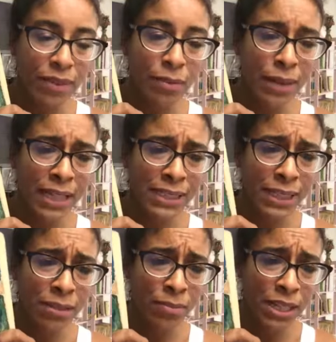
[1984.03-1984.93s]
Back to
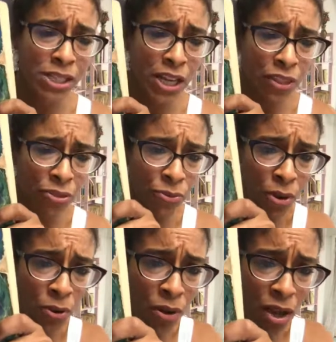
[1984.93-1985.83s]
Eden by
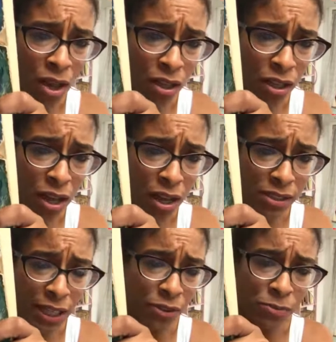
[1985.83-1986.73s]
Jethro Kloss.
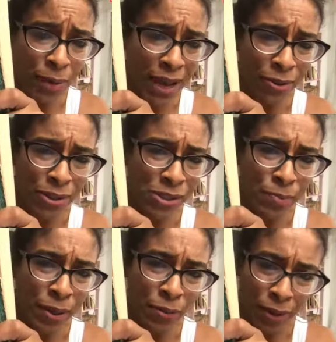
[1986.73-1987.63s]
I know it's backwards,
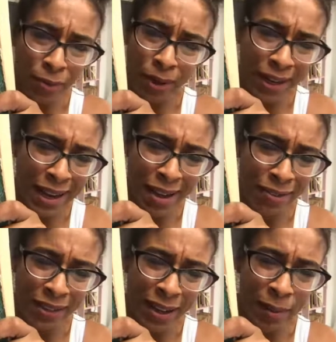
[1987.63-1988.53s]
but we can work it out.
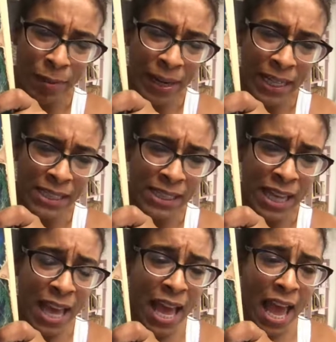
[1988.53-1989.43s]
We got brains.
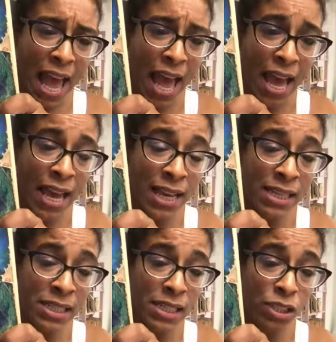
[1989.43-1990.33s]

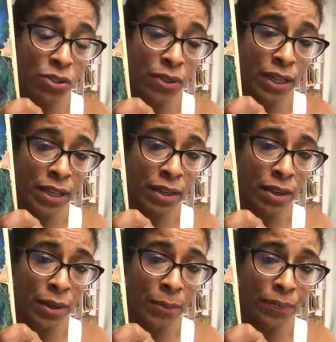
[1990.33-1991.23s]
And you can
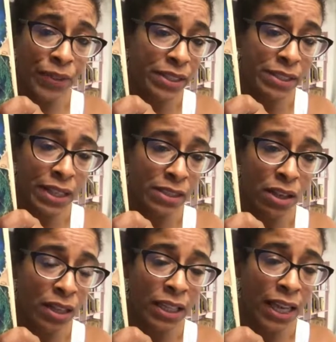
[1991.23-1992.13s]
this has
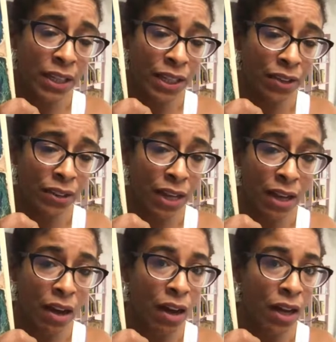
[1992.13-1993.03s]
clay in there a lot,
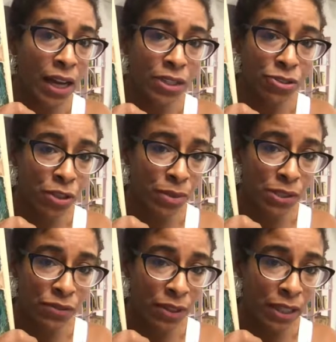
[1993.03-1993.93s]
all kind of
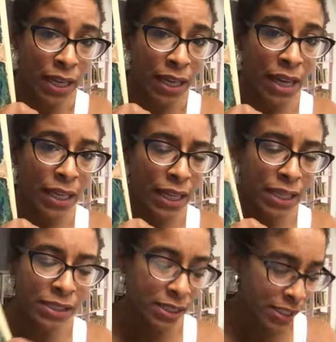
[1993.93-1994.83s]
treatments for clay. Clay
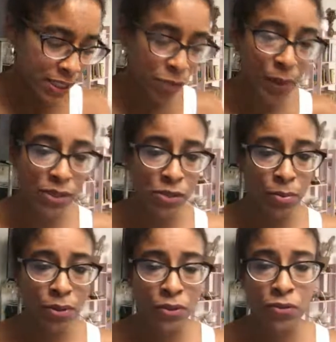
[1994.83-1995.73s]
is
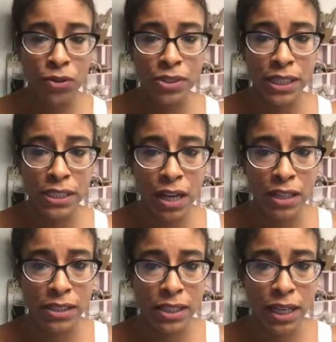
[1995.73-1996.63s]
indispensable for
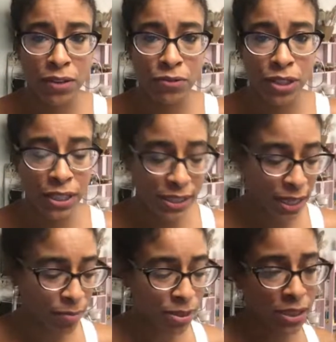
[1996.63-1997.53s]
detoxing and
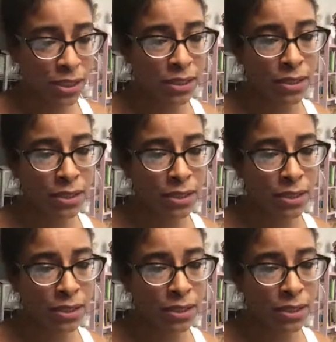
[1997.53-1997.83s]
reestablishing